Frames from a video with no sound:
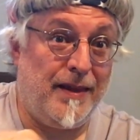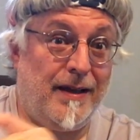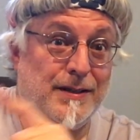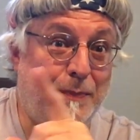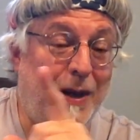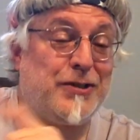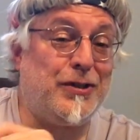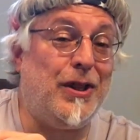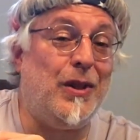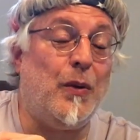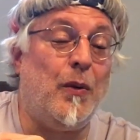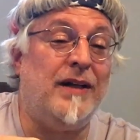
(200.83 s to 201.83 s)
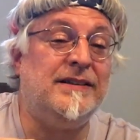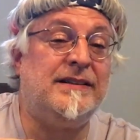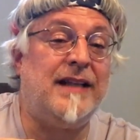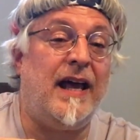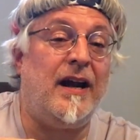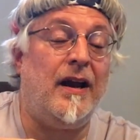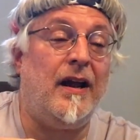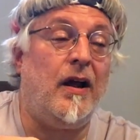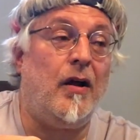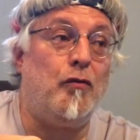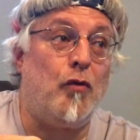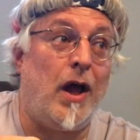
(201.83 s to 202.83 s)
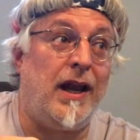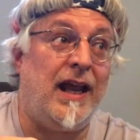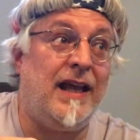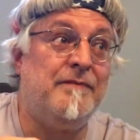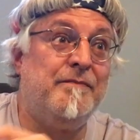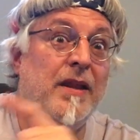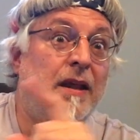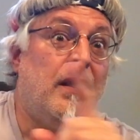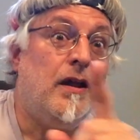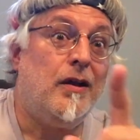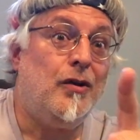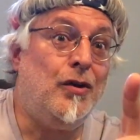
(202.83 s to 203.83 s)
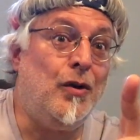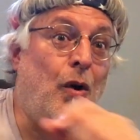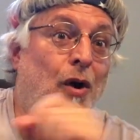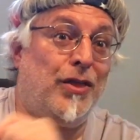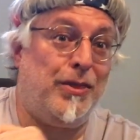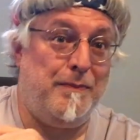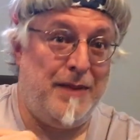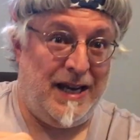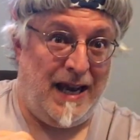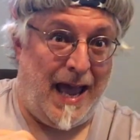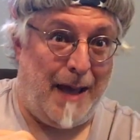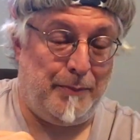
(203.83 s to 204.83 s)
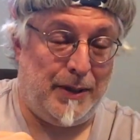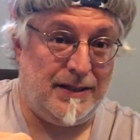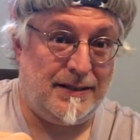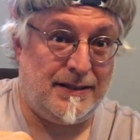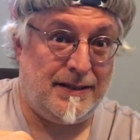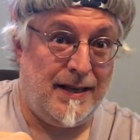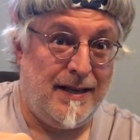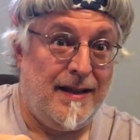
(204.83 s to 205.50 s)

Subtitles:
especially the ones that are running North Minneapolis.